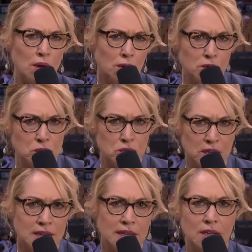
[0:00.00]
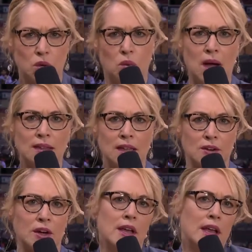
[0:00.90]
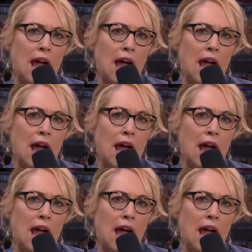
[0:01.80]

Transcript: What are you sending at Kawhi Leonard?